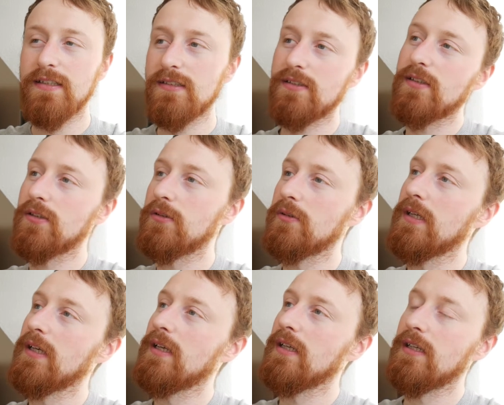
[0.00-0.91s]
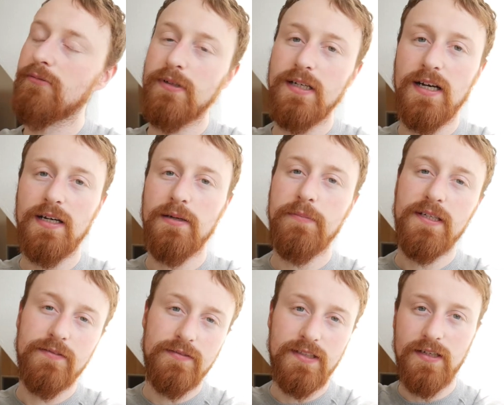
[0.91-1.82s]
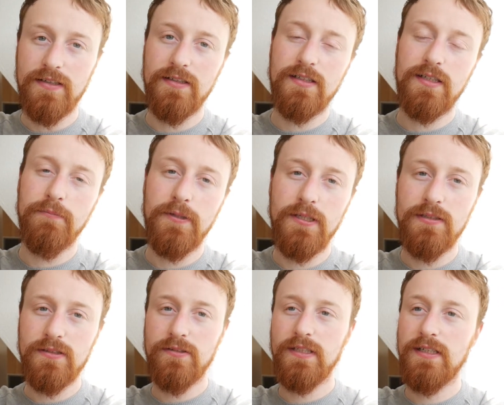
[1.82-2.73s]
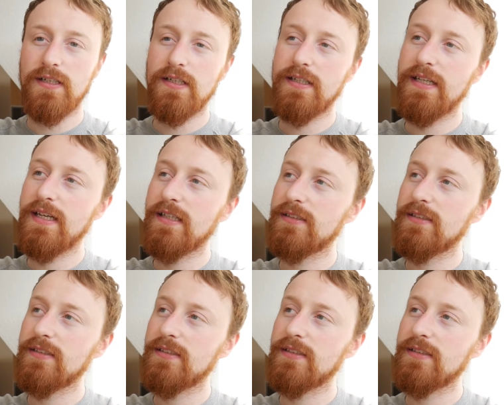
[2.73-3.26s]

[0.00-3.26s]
So we got a bit of Docker Compose going on there.